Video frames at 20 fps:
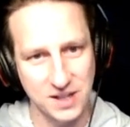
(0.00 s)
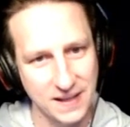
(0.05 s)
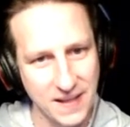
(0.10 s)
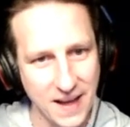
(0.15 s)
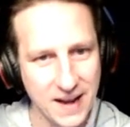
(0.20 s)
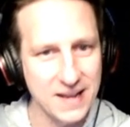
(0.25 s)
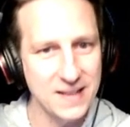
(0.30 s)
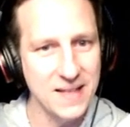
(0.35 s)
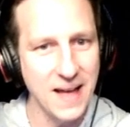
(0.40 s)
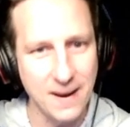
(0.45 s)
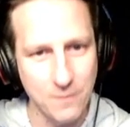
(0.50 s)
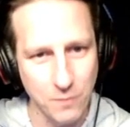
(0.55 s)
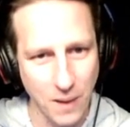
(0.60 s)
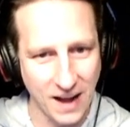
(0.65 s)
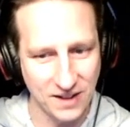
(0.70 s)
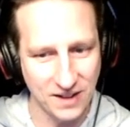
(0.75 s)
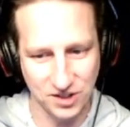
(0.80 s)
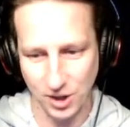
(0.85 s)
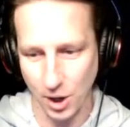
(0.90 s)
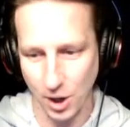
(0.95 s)
And then he then
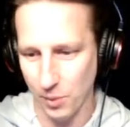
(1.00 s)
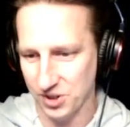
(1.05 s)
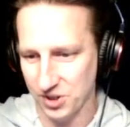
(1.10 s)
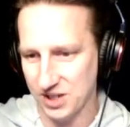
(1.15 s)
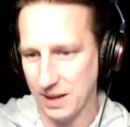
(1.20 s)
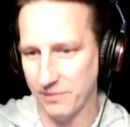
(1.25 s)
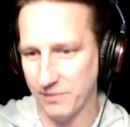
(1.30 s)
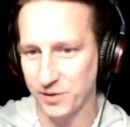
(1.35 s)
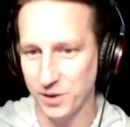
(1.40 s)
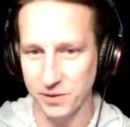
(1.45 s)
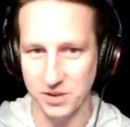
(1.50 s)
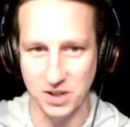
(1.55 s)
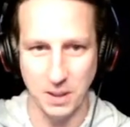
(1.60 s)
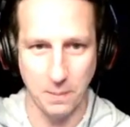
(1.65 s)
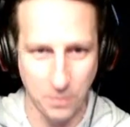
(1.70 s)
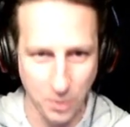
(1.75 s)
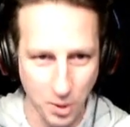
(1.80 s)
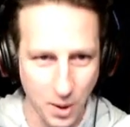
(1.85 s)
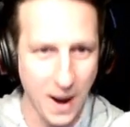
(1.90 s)
had to go a step further to